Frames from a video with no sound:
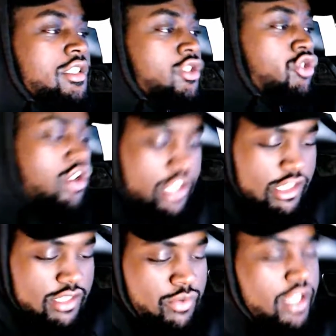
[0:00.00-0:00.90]
You know,
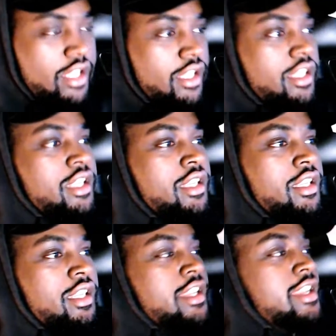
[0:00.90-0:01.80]
cause probably he,
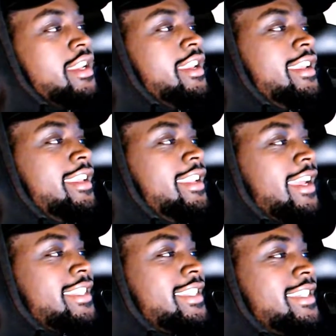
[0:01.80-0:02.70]
he, he
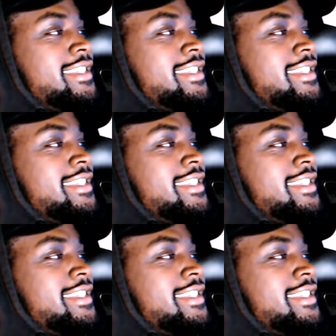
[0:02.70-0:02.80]
like this,